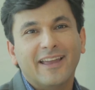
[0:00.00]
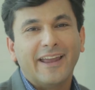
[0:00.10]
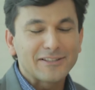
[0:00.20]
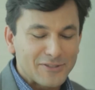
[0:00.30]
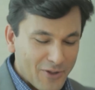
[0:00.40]

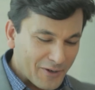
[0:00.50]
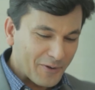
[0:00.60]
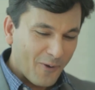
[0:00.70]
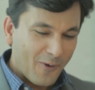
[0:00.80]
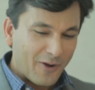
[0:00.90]
It's
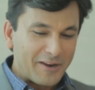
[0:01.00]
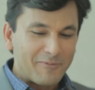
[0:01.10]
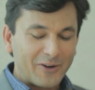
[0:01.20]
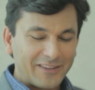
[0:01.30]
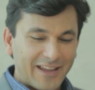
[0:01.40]
not all
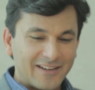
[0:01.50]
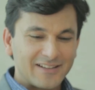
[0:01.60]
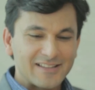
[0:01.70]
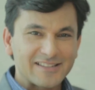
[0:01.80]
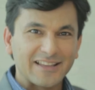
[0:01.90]
about
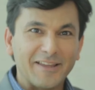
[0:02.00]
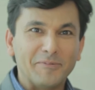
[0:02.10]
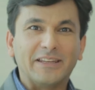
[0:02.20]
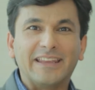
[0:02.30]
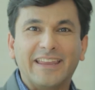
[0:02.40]
that
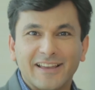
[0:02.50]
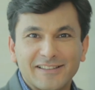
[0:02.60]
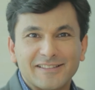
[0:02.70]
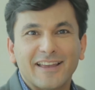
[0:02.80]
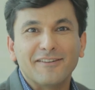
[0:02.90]
celebrity
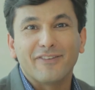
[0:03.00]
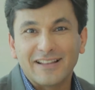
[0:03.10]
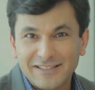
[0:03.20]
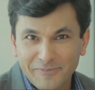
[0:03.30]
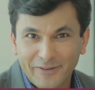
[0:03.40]
guests and
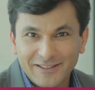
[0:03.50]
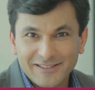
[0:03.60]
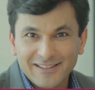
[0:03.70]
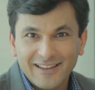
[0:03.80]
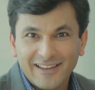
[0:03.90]
fancy meals.